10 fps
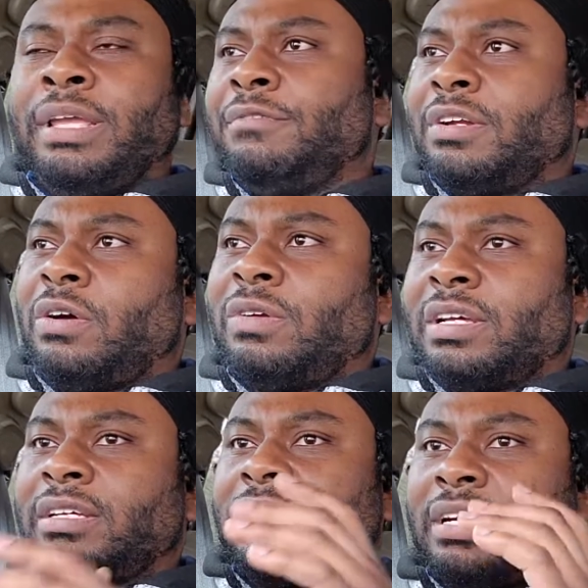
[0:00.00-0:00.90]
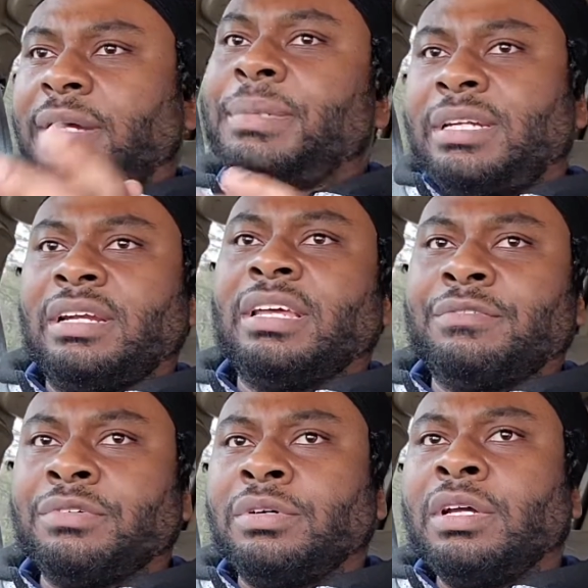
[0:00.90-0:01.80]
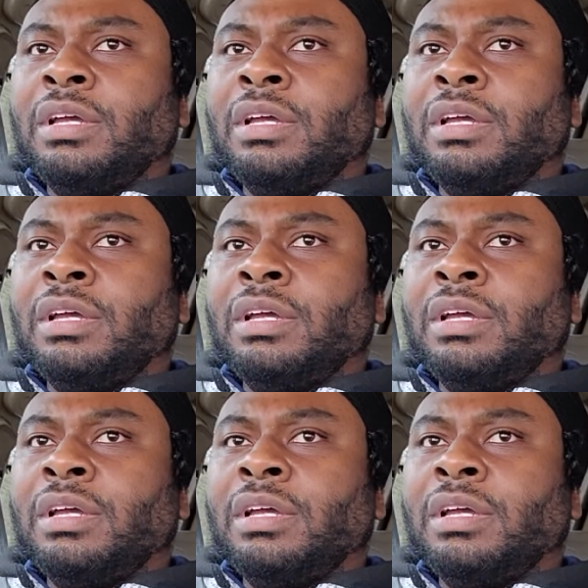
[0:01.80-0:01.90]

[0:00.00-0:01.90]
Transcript: even on a comedy level.